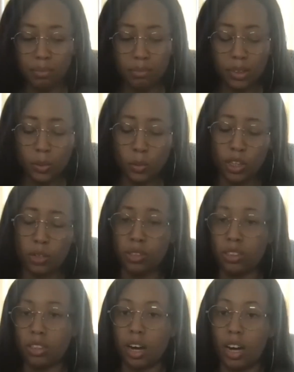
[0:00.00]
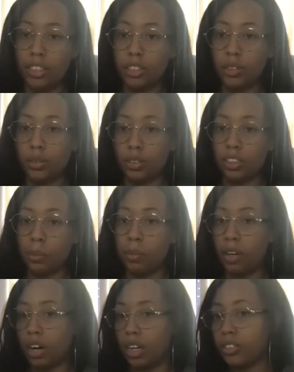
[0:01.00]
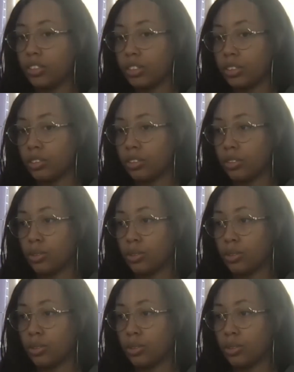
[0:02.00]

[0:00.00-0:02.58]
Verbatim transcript: whether it's conscious or subconscious,